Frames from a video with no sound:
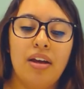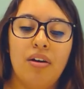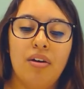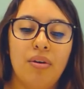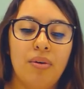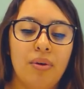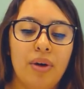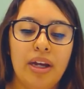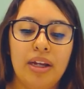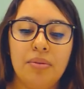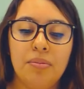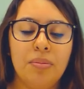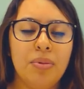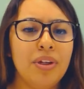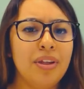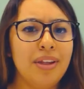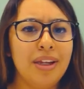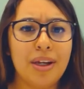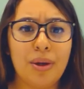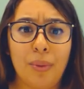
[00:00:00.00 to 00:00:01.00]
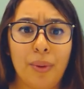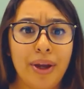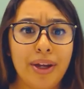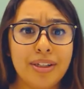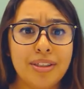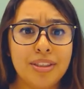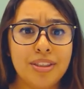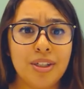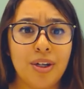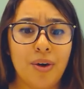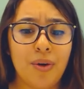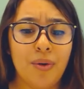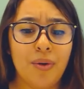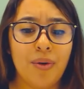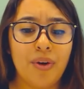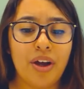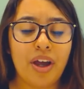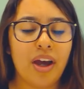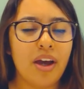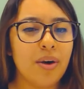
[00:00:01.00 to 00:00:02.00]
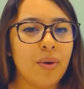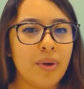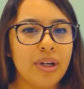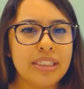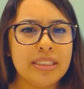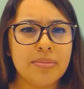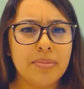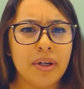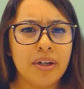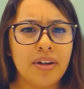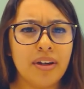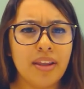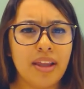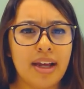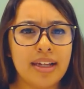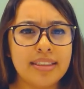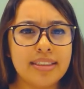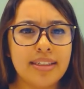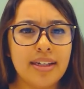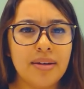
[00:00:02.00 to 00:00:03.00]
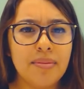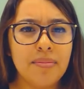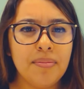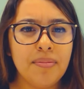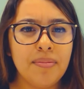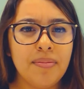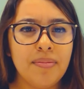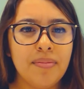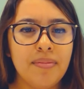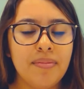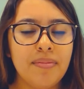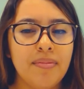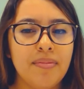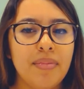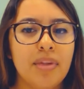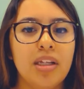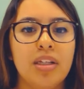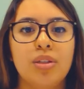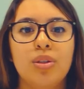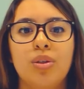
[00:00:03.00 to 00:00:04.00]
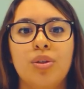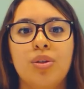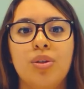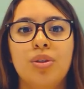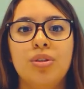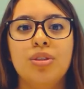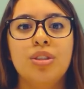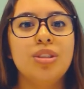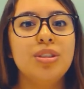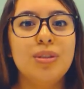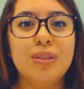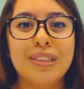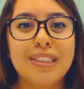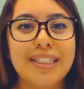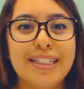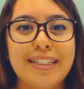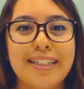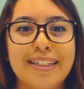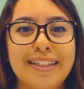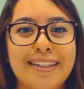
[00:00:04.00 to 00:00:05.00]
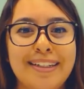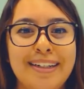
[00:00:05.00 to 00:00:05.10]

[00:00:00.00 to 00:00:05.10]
Oh, and really quick, Joe, how do I spell your last name? Just use it.